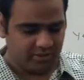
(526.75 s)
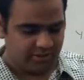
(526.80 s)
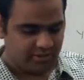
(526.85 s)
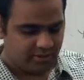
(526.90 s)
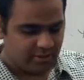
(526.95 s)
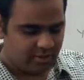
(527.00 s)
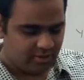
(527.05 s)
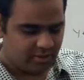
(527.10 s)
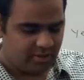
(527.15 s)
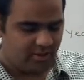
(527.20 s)

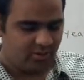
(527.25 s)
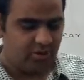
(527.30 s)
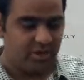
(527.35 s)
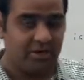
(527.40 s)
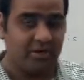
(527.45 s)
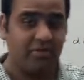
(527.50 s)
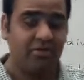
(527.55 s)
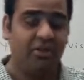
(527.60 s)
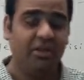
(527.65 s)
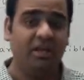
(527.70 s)
Now let's
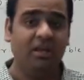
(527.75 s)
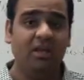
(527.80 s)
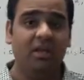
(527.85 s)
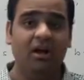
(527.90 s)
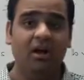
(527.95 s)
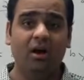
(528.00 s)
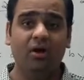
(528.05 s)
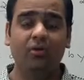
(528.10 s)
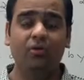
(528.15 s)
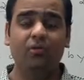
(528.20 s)
see how
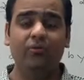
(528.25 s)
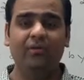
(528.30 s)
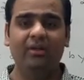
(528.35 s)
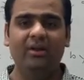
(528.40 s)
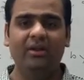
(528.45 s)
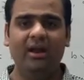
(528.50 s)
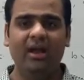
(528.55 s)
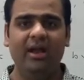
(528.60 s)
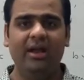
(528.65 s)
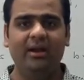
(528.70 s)
do we
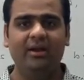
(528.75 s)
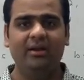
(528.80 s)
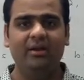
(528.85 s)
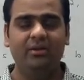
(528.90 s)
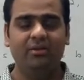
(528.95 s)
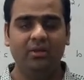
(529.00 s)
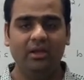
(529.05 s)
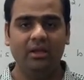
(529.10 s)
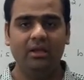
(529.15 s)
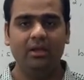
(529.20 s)
write
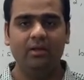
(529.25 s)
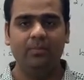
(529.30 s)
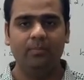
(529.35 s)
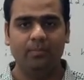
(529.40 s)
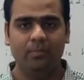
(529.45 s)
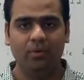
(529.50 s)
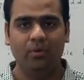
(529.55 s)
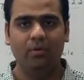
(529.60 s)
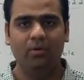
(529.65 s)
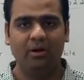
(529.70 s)
the
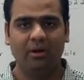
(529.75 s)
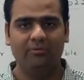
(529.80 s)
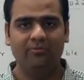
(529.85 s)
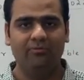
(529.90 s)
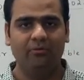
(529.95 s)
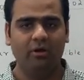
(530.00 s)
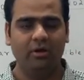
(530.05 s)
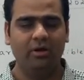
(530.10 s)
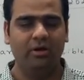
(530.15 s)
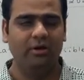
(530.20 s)
program for
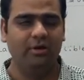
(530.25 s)
it.